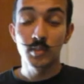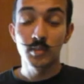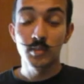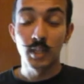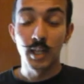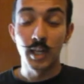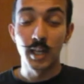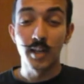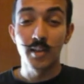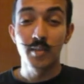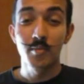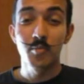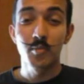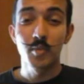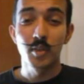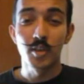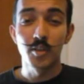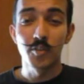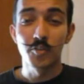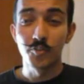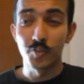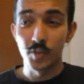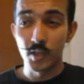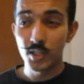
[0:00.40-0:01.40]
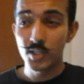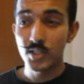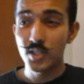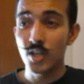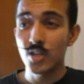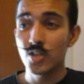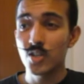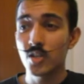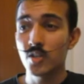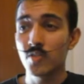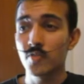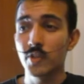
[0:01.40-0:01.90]
Hey, first
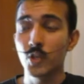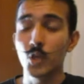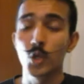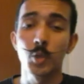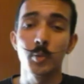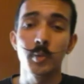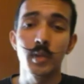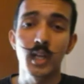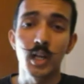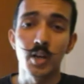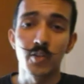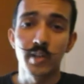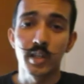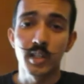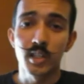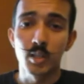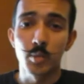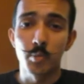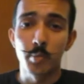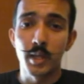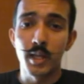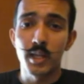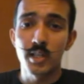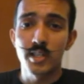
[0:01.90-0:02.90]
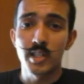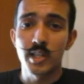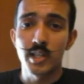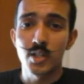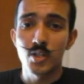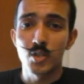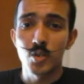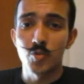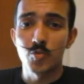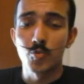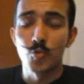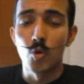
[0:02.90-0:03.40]
session we're going to be covering the
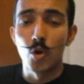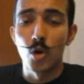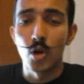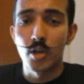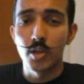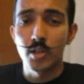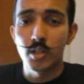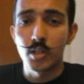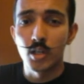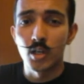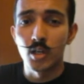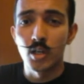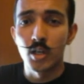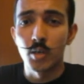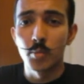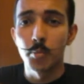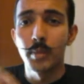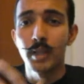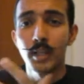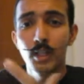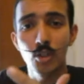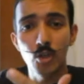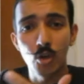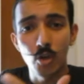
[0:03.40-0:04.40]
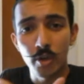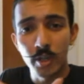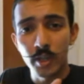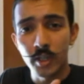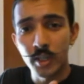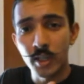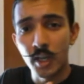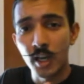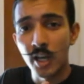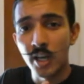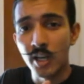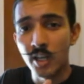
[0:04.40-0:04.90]
basics of what
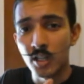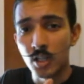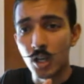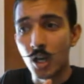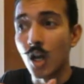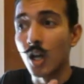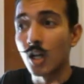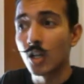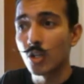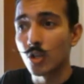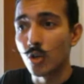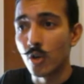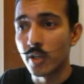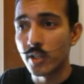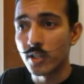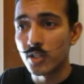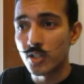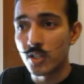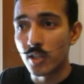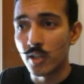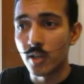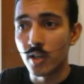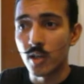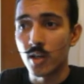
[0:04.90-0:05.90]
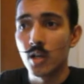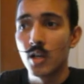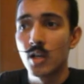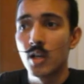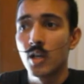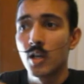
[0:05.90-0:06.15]
Bitcoin and altcoins are.